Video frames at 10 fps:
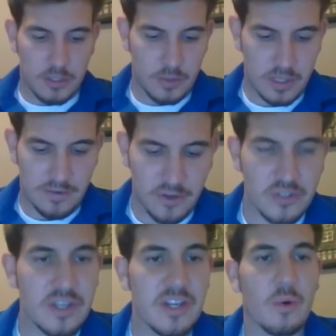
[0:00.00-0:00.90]
So
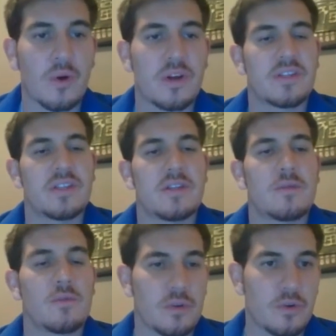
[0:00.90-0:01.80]

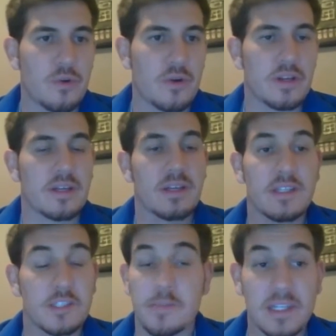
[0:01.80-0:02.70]
diversity-oriented recruiting
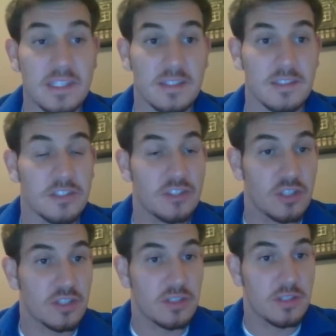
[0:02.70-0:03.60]
is basically
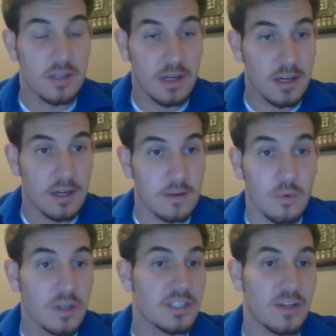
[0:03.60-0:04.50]
just
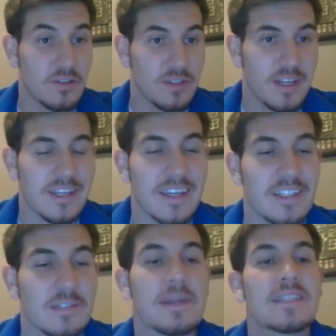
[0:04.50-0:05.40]
what it sounds like.
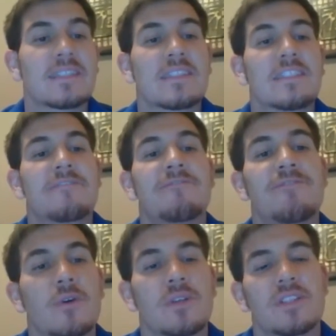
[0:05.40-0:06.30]
It's basically
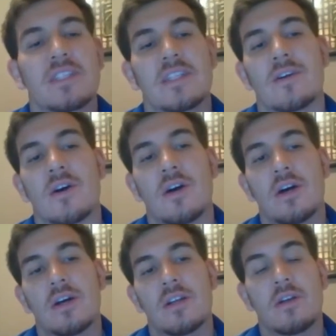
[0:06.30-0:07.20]
focusing
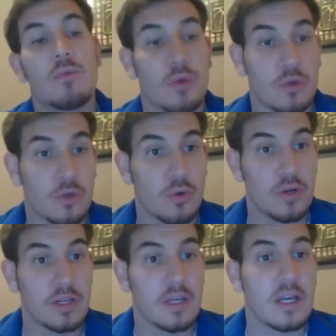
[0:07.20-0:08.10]
on
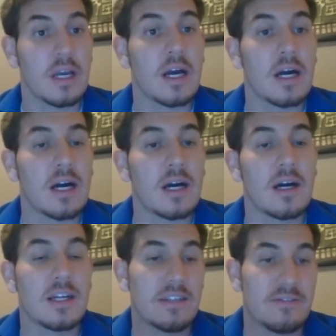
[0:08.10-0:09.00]
recruiting
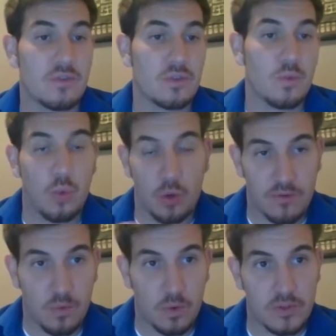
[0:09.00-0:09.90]
a diverse
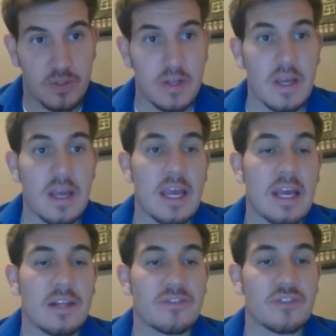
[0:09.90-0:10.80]
workforce.
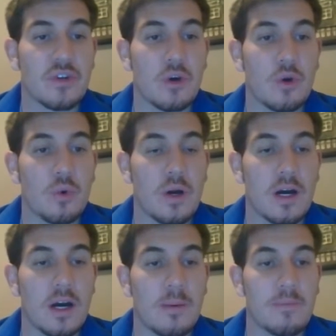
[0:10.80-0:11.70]
And
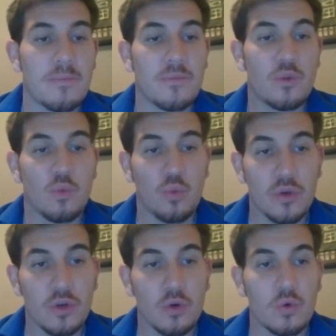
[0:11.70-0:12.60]
so the
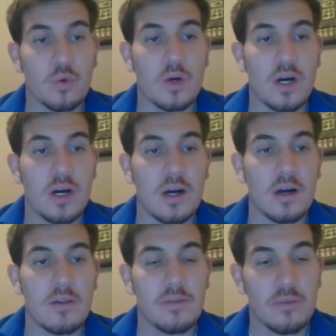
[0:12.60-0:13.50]

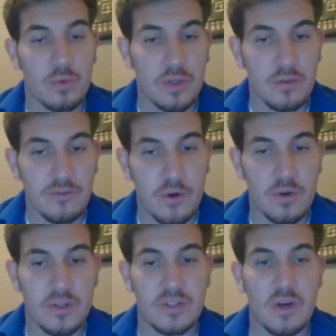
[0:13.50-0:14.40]
real
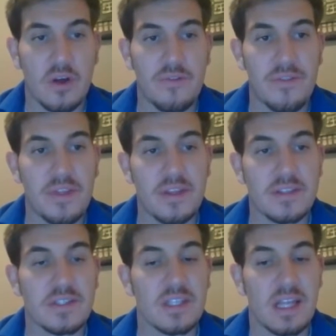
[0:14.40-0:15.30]
focus on
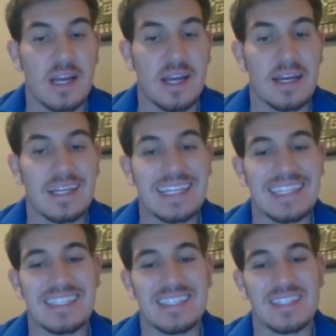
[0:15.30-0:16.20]
this slide
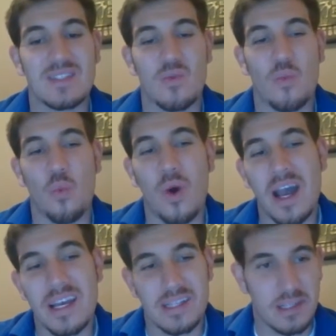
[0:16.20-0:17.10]
is
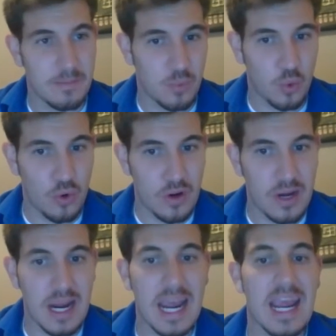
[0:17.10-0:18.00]
why it's
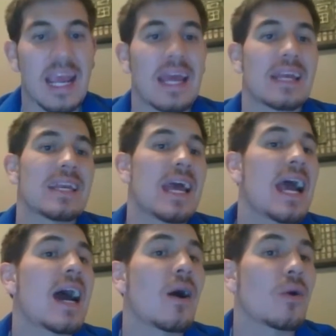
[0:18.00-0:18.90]
important and
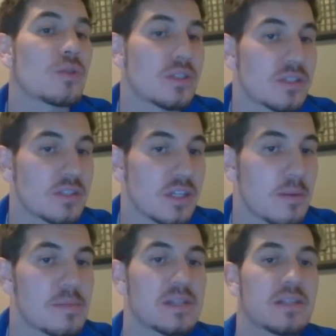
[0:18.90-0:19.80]
how does a
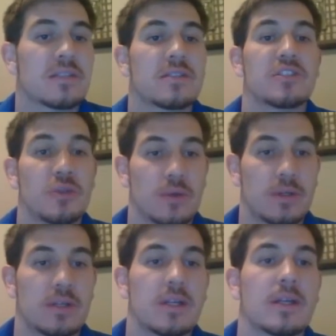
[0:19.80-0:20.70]
company do
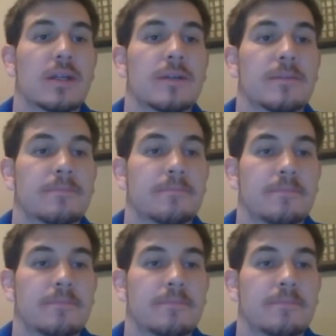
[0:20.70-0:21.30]
it.